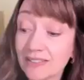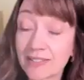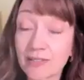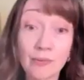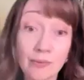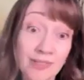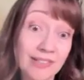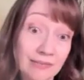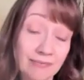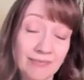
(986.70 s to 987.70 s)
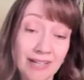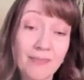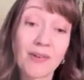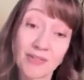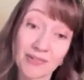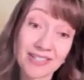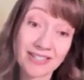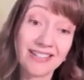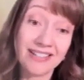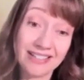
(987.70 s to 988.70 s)
So, I'm also
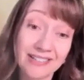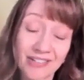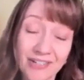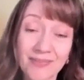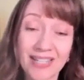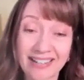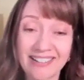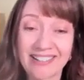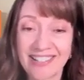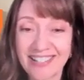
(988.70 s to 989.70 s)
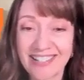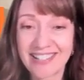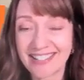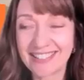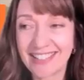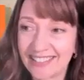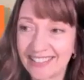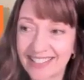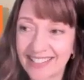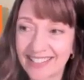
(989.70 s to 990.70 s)
a leadership psychologist and
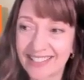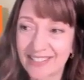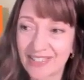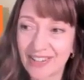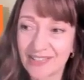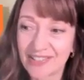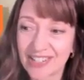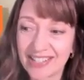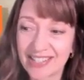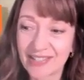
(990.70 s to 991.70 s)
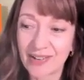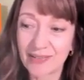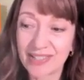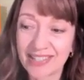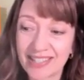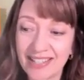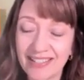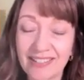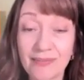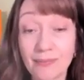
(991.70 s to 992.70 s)
an executive coach. And so I would
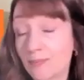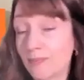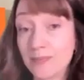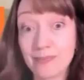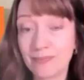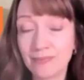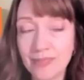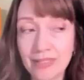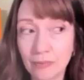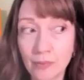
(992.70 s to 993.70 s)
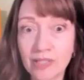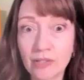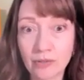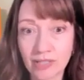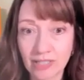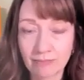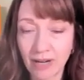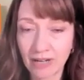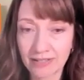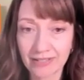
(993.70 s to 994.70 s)
say we do need
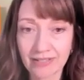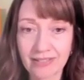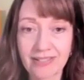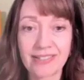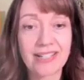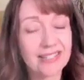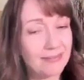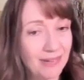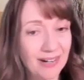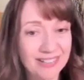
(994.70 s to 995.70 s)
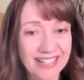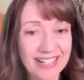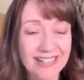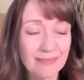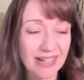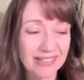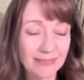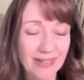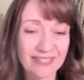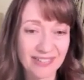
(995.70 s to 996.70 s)
pauses. And that's in part connecting back
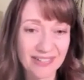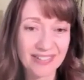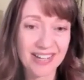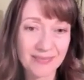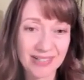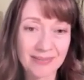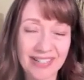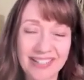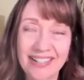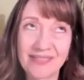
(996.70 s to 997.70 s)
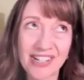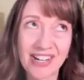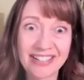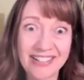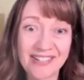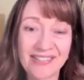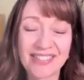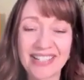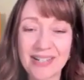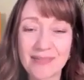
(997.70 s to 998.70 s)
to my first comment about how much I love
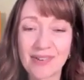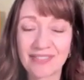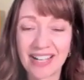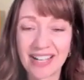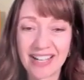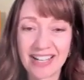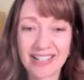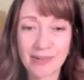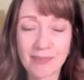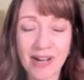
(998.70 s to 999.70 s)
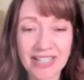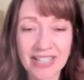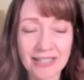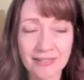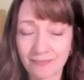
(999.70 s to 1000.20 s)
the name of your podcast.